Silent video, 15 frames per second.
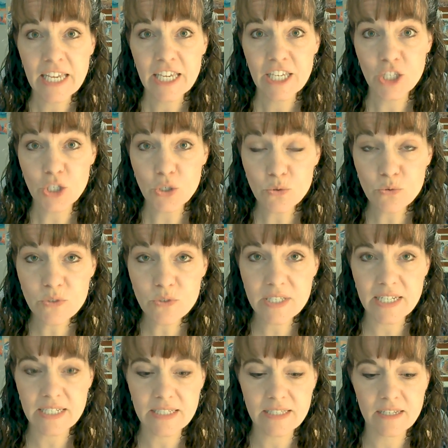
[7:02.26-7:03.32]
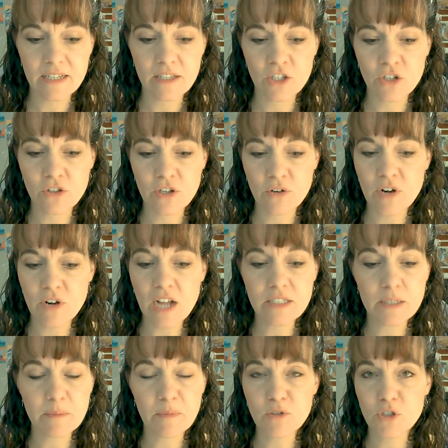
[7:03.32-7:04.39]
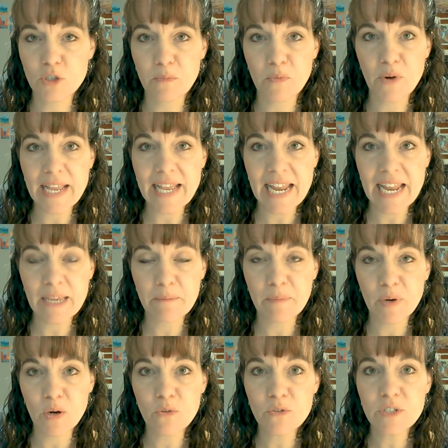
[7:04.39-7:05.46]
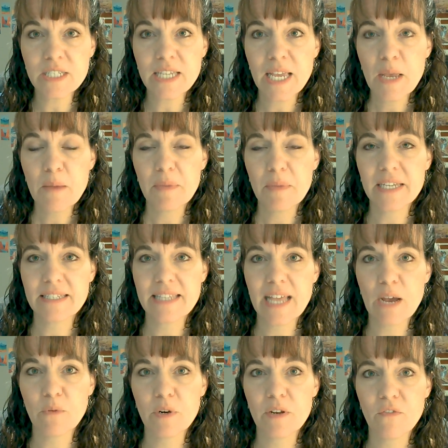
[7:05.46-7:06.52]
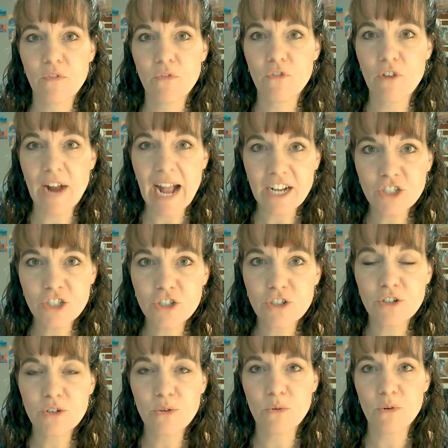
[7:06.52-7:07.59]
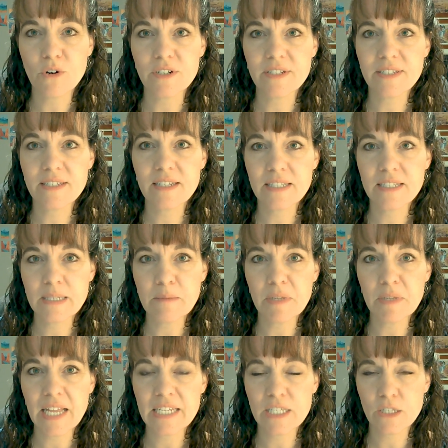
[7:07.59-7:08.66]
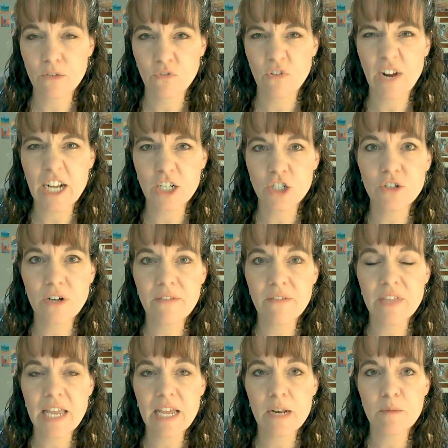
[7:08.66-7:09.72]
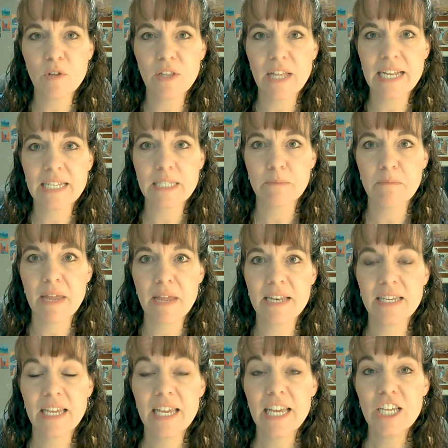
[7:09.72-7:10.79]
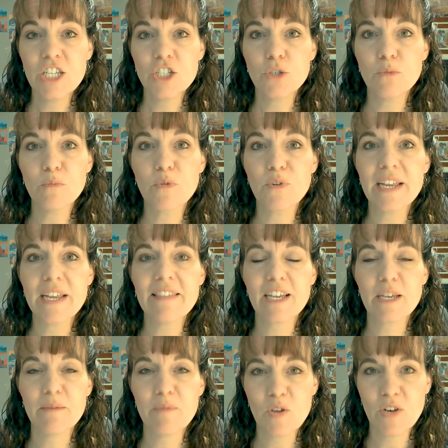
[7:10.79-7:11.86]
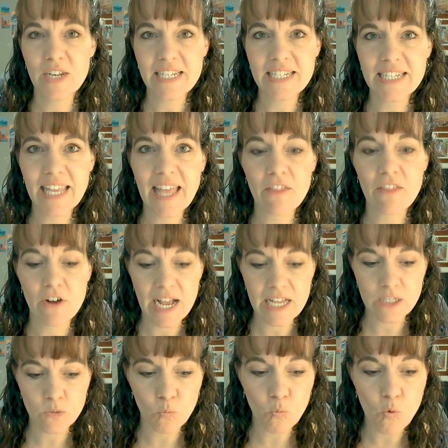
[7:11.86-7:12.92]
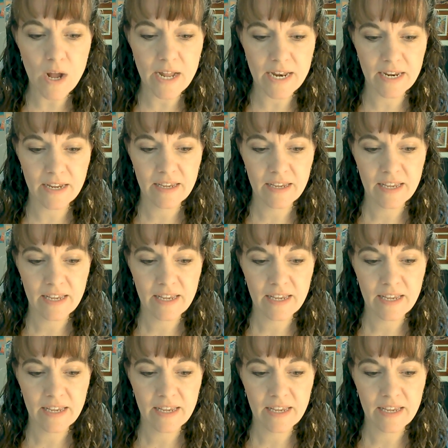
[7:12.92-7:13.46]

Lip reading: used. They're not supposed to break any bones because that would fracture or symbolize the fracture of the animal, and it's meant to bring the community together as one.